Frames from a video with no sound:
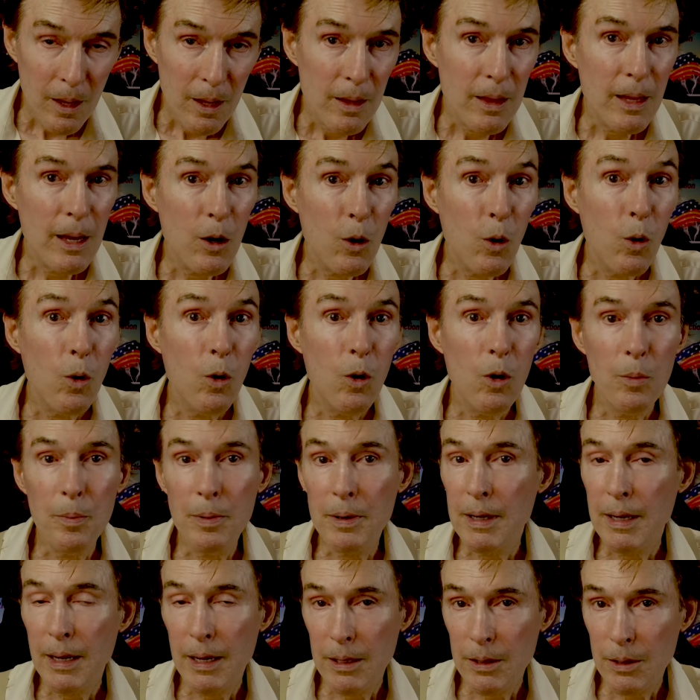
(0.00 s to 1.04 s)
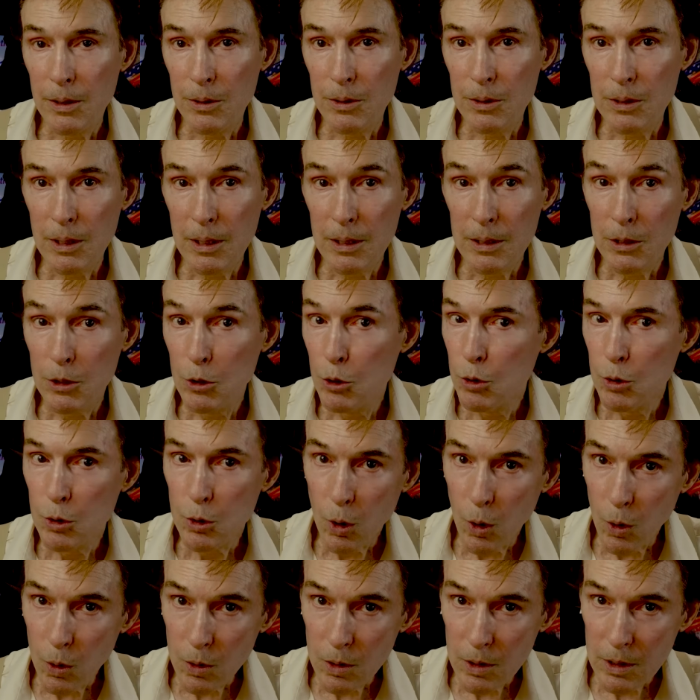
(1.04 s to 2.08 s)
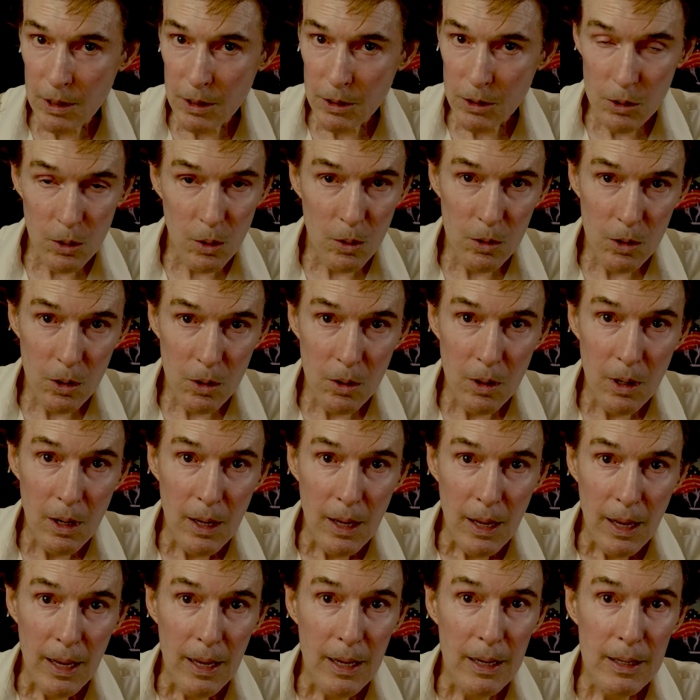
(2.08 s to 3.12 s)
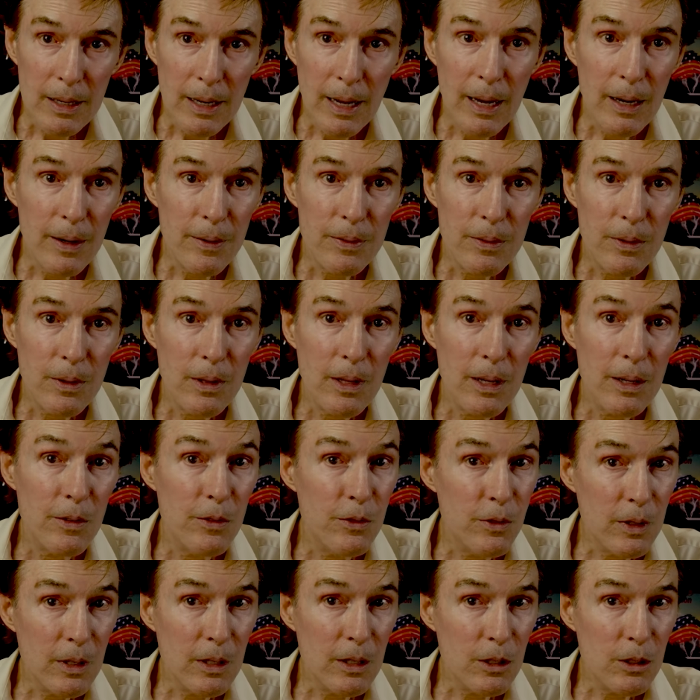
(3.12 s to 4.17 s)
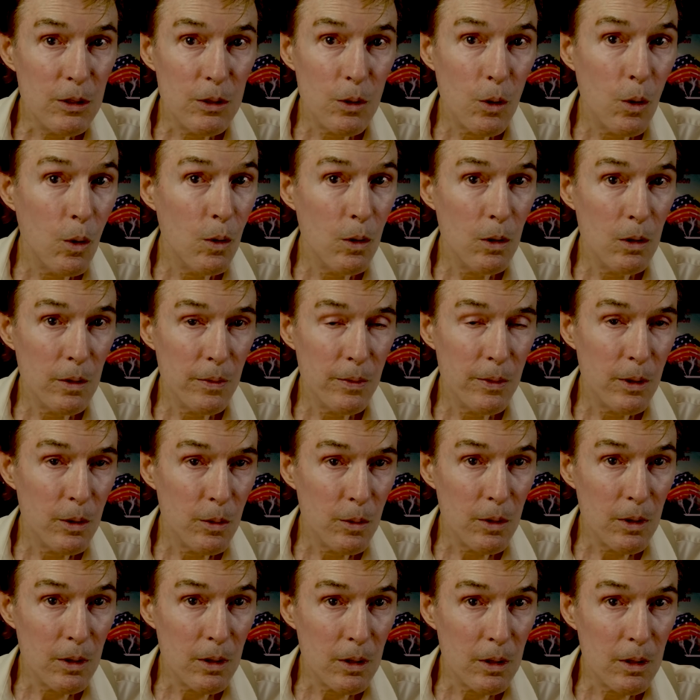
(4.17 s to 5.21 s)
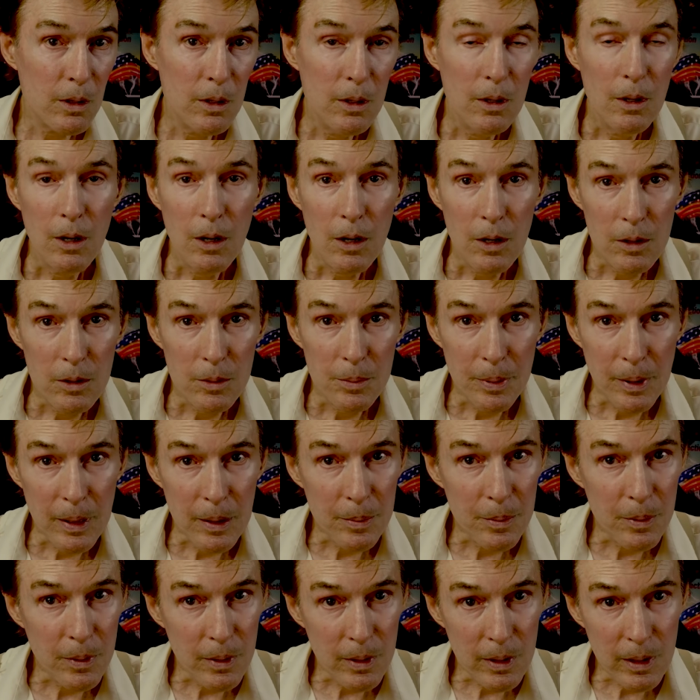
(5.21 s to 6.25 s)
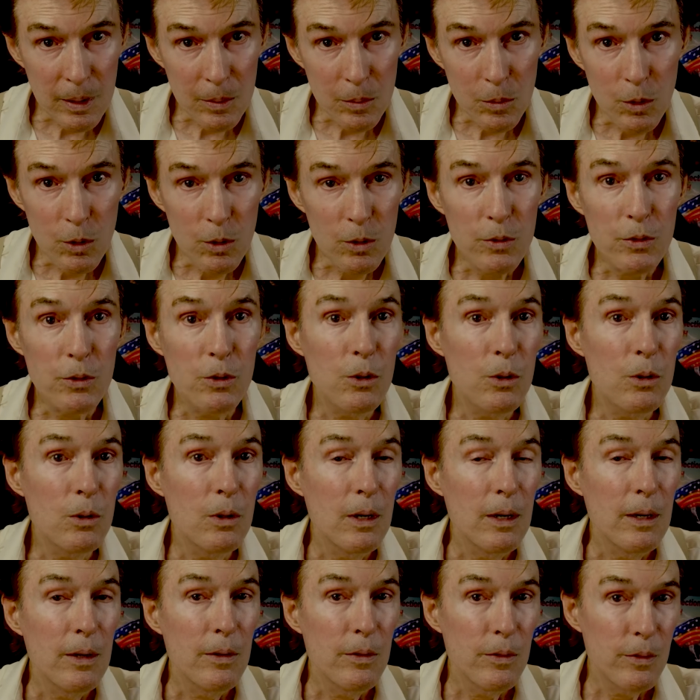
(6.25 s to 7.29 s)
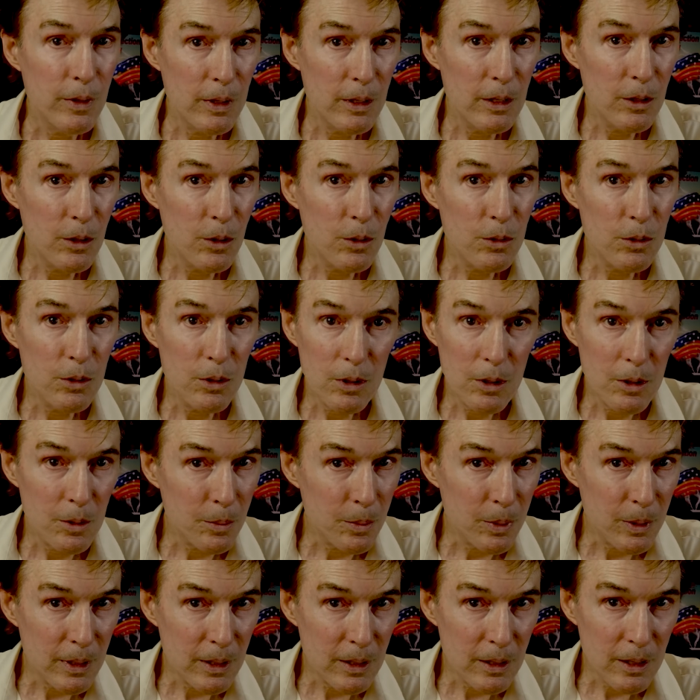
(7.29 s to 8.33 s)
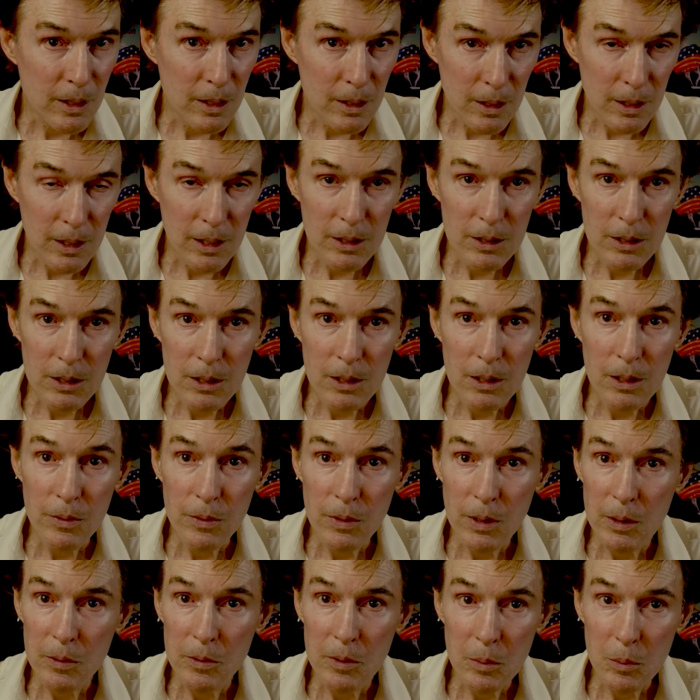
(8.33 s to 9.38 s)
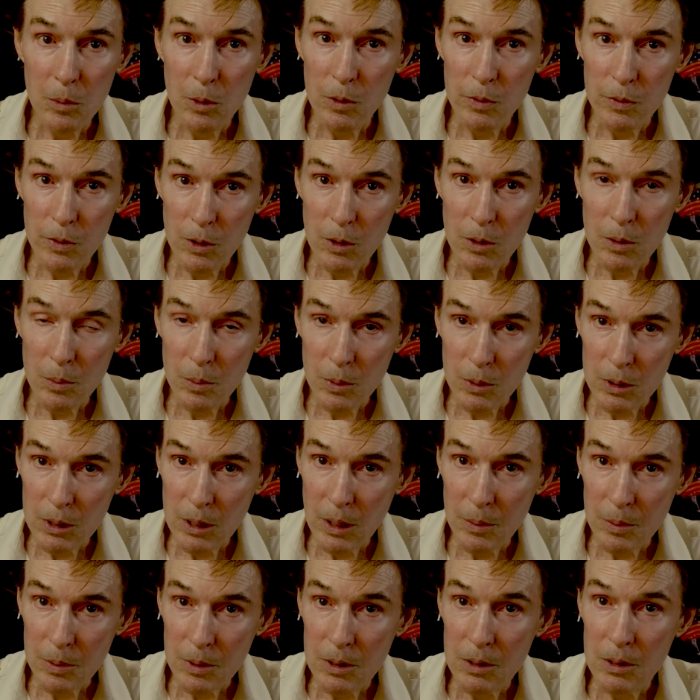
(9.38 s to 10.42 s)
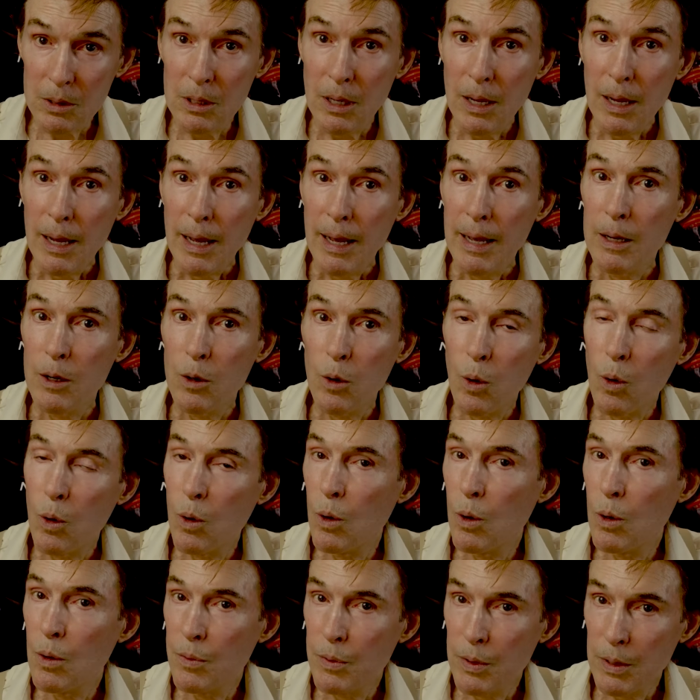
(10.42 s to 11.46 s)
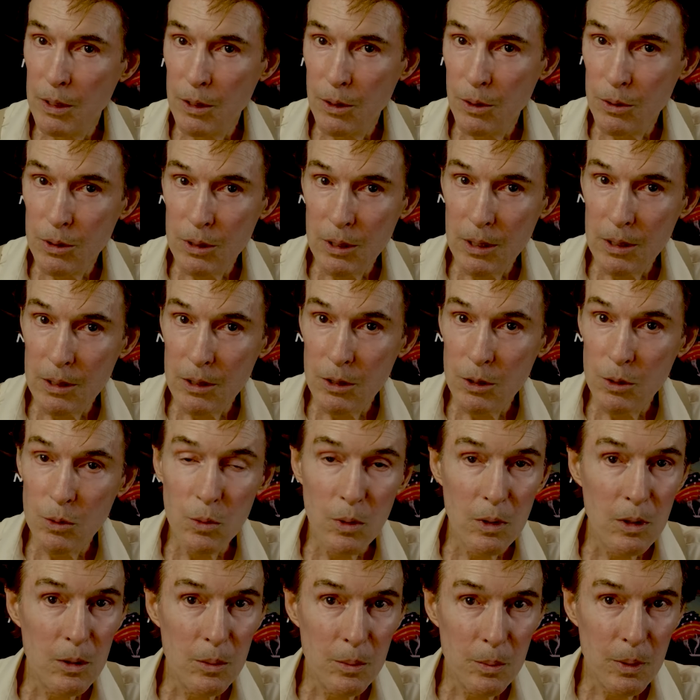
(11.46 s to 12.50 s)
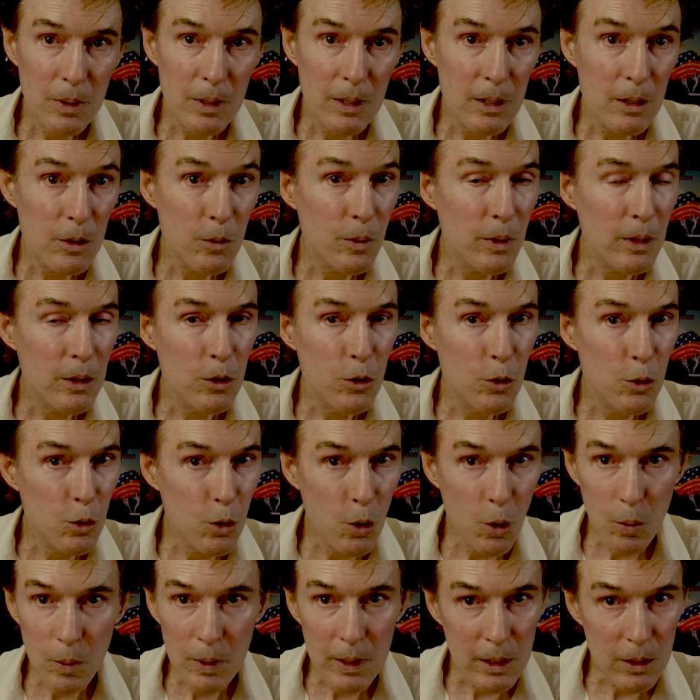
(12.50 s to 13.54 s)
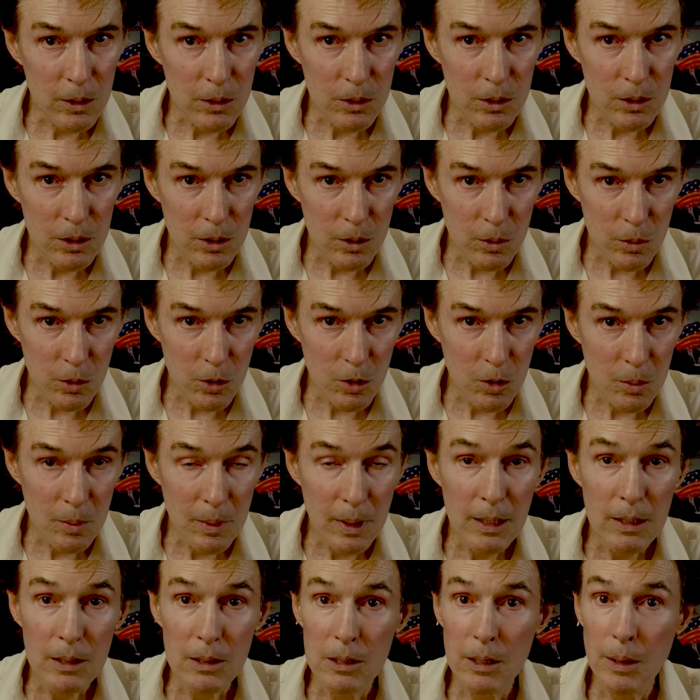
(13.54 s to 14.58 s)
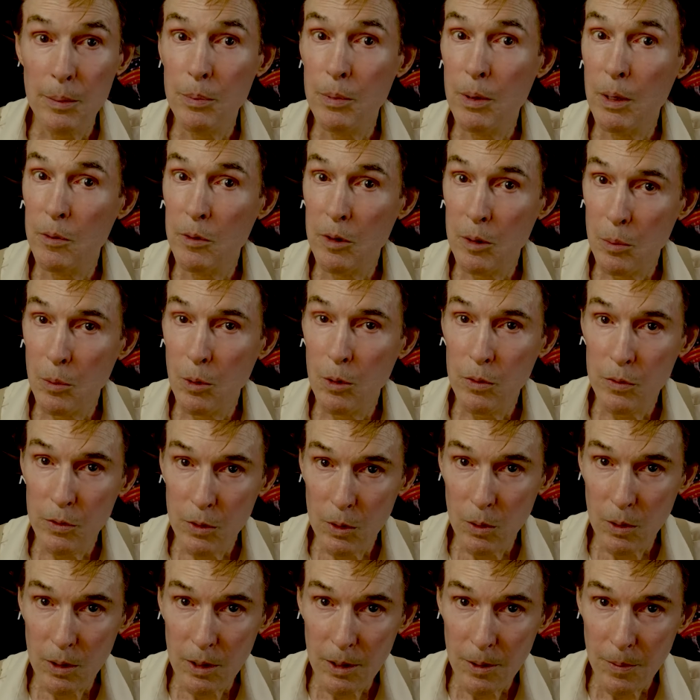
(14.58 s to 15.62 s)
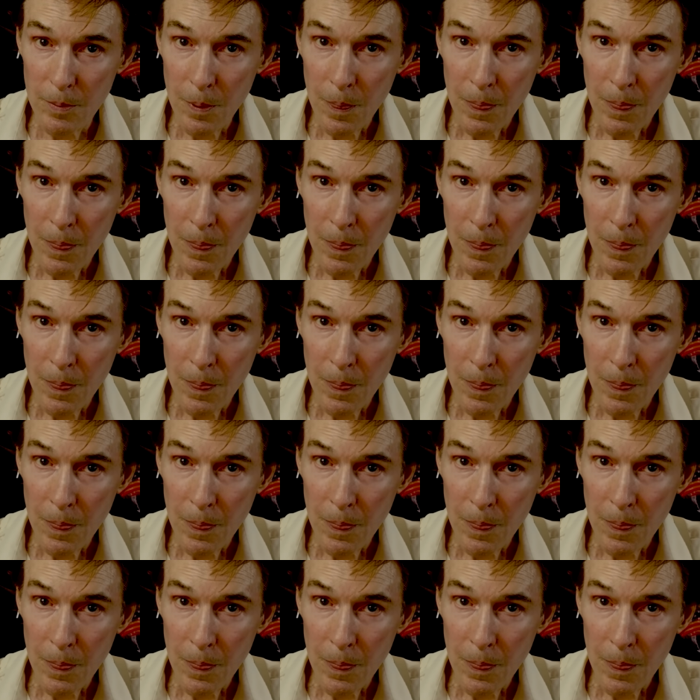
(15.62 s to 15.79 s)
They all began their sessions totally solo, and after they finished all of their work on paper, they moved to video to complete the collection of their remote viewing perceptions, and all video sessions were completed with no one else in the room except the remote viewer.